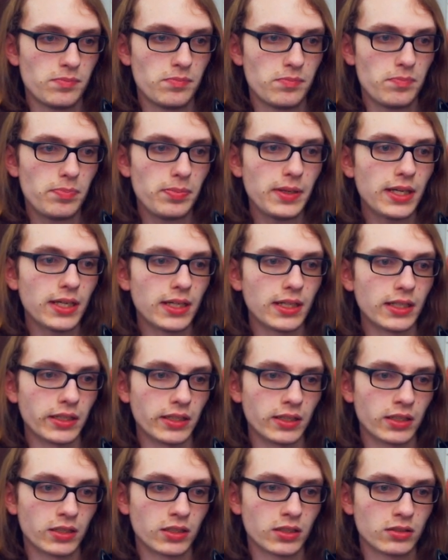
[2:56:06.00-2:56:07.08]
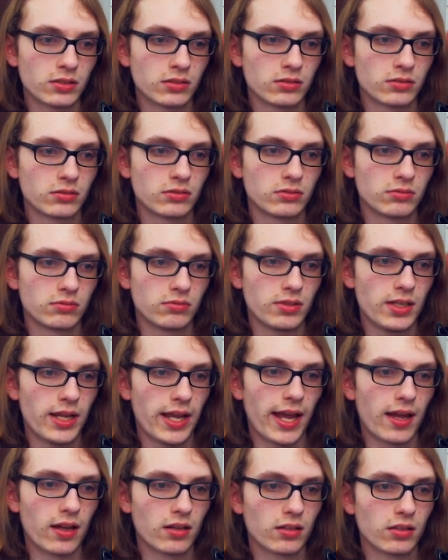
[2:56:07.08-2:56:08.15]
B. Yeah,
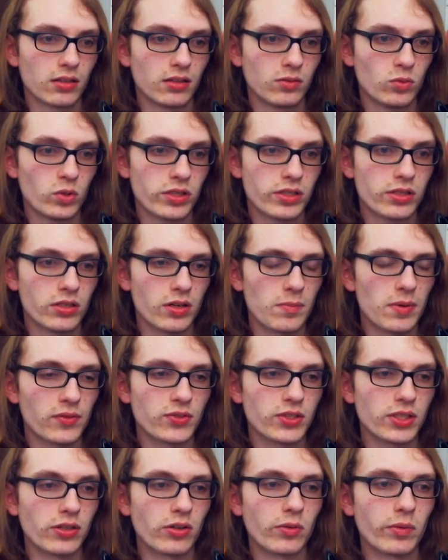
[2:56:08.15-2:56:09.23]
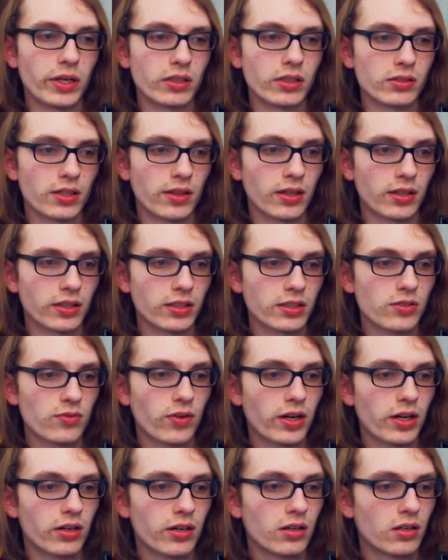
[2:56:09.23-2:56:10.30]
1 tier above Secret Rings, I think that's
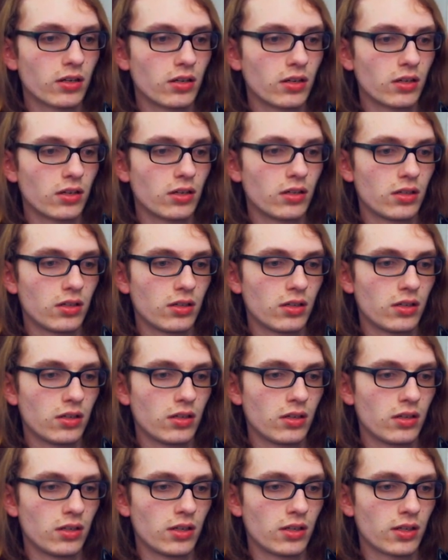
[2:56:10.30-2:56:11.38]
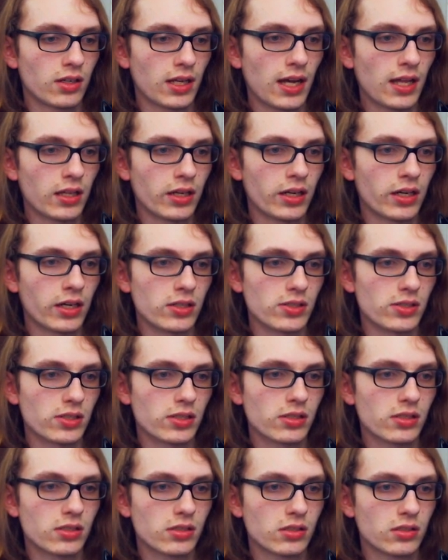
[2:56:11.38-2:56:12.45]
fair.
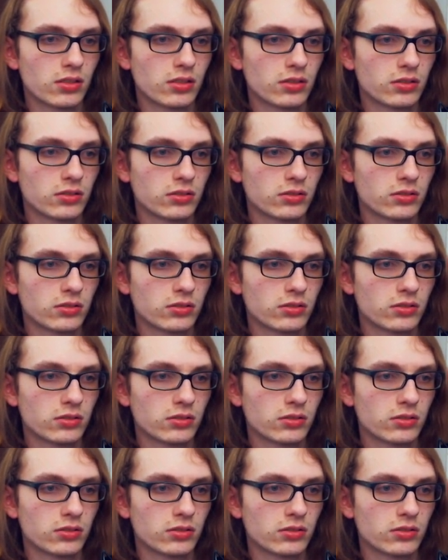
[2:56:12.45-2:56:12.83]
Colors.